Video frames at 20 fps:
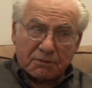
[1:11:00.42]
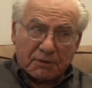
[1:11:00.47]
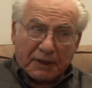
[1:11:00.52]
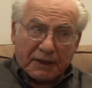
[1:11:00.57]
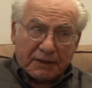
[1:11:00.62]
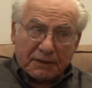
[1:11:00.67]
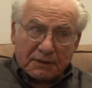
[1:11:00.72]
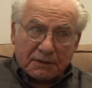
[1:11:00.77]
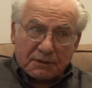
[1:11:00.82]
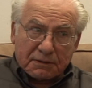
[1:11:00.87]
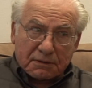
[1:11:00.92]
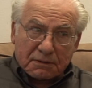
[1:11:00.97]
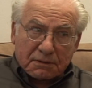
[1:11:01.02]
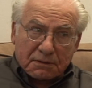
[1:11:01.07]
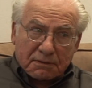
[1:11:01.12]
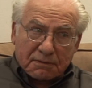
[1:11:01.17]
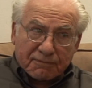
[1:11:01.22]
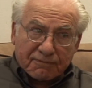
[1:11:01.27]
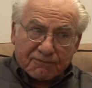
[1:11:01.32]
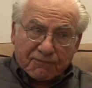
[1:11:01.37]
great
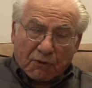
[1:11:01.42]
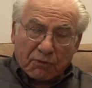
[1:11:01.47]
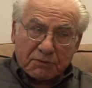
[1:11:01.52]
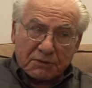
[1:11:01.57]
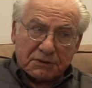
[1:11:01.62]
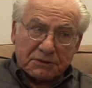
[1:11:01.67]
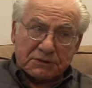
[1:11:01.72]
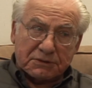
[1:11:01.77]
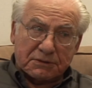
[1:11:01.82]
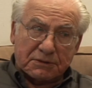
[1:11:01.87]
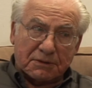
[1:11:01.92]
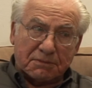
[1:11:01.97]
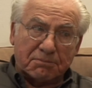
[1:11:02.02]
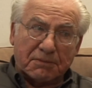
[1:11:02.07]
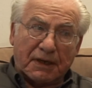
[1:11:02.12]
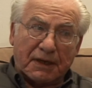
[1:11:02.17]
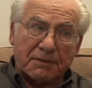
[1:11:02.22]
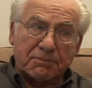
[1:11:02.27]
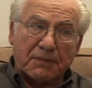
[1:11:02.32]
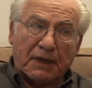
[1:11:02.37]
focus in
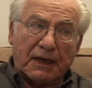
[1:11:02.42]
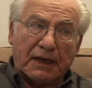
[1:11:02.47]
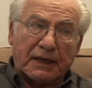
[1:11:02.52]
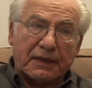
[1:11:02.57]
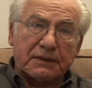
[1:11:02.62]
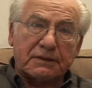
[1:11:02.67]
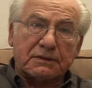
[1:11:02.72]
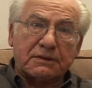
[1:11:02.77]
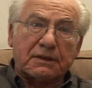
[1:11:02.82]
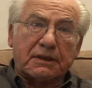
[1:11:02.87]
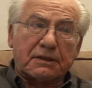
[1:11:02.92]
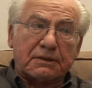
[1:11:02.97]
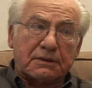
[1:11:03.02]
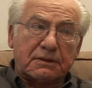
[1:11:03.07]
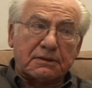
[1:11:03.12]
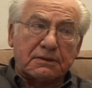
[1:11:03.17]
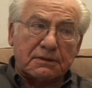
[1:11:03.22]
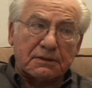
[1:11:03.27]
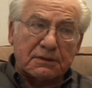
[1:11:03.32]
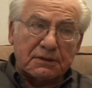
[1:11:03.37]
my mind. Yeah.
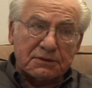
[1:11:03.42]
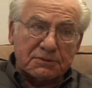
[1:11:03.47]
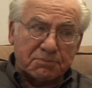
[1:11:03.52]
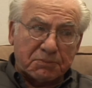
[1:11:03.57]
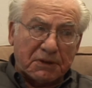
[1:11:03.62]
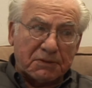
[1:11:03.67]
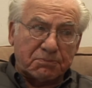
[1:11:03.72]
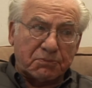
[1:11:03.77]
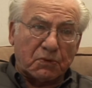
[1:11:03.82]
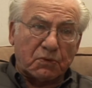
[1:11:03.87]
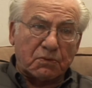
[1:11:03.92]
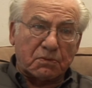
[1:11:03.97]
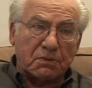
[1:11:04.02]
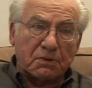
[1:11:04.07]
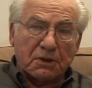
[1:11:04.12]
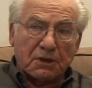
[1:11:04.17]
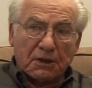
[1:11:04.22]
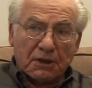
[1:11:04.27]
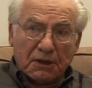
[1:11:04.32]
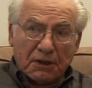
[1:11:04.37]
These people
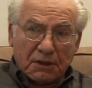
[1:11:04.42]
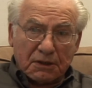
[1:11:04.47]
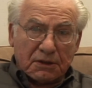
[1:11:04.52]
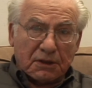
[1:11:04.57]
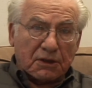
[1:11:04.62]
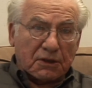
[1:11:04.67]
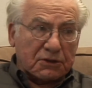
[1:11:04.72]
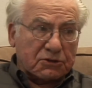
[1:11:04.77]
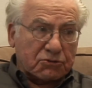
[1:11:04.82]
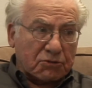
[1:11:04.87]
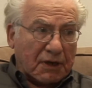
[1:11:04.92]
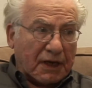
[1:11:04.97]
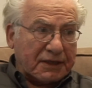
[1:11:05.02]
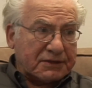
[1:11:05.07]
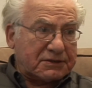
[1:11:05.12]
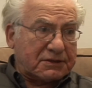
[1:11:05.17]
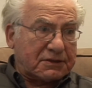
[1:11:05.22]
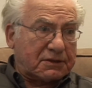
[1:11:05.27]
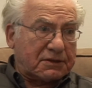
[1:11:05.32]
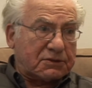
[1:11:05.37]
that
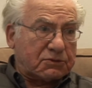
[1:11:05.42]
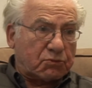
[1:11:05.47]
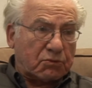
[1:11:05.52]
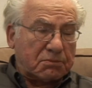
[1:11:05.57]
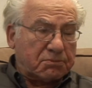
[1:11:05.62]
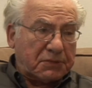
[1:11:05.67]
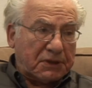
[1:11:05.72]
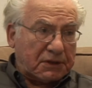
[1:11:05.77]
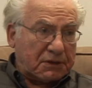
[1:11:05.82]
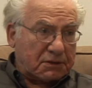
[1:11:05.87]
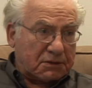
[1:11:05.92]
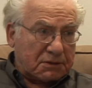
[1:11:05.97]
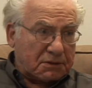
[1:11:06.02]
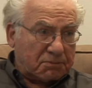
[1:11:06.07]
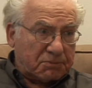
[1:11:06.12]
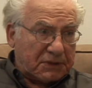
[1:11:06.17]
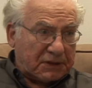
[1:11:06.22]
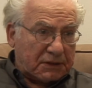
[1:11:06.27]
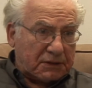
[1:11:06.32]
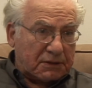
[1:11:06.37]
atrocities were being
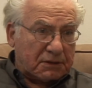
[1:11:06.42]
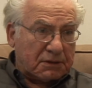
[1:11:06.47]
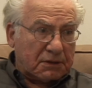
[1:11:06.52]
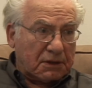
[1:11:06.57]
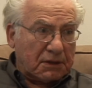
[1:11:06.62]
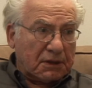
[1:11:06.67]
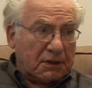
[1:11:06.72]
committed.